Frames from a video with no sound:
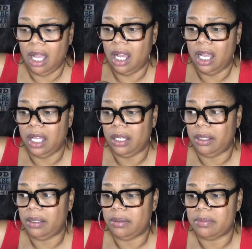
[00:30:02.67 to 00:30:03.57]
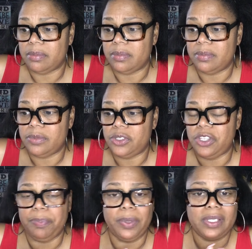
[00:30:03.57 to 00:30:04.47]
Uh,
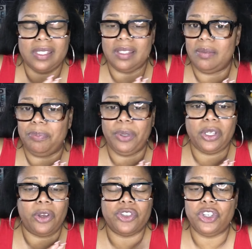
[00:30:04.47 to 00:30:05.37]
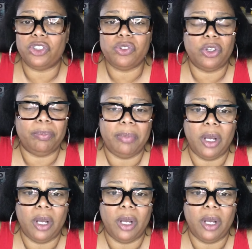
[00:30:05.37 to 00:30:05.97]
she puts put her children are,